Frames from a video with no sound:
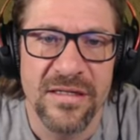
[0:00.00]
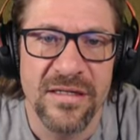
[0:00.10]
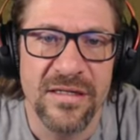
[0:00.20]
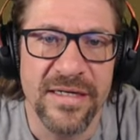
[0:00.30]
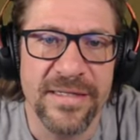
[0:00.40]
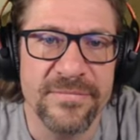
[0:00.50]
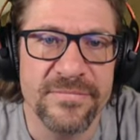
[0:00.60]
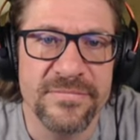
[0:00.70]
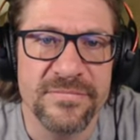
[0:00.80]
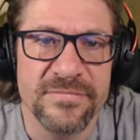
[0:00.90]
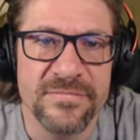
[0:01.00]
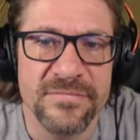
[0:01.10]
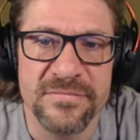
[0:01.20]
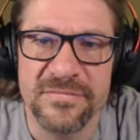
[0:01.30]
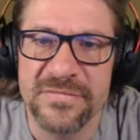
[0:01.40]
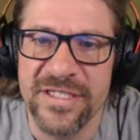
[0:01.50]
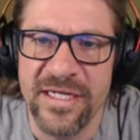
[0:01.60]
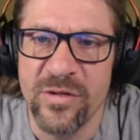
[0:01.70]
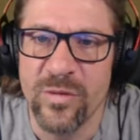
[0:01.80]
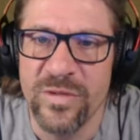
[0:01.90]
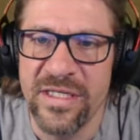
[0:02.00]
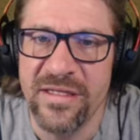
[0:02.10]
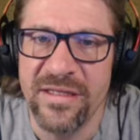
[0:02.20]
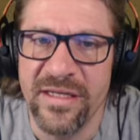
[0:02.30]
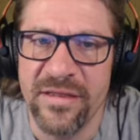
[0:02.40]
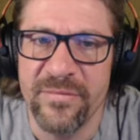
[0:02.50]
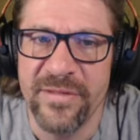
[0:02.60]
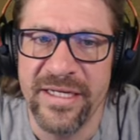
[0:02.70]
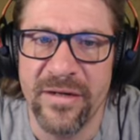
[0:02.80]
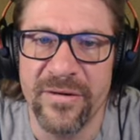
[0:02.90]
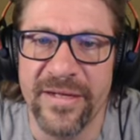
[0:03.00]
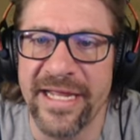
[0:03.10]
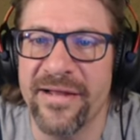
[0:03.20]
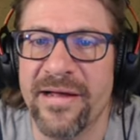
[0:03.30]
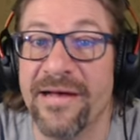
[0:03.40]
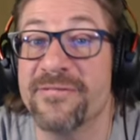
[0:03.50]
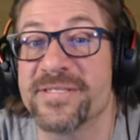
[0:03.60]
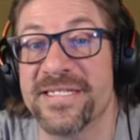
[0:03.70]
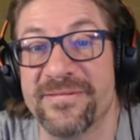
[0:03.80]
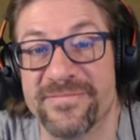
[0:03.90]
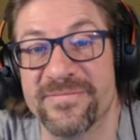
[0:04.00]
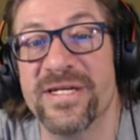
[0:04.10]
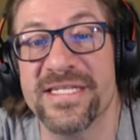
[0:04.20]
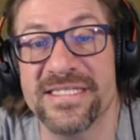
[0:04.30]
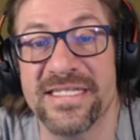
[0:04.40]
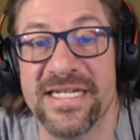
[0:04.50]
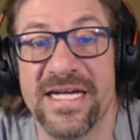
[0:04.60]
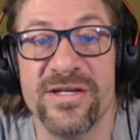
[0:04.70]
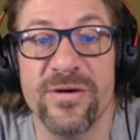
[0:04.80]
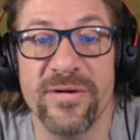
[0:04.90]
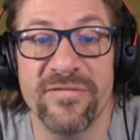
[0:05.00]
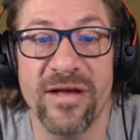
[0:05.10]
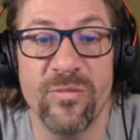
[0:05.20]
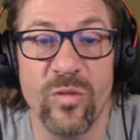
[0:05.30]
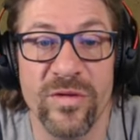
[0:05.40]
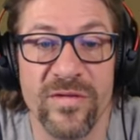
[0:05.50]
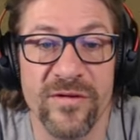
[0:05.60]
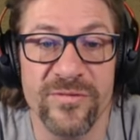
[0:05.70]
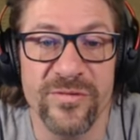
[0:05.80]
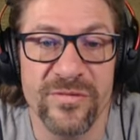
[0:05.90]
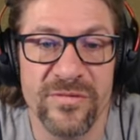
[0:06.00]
All right. Did I only collect three? Okay. I was like, wait a second. I know I've got more than those.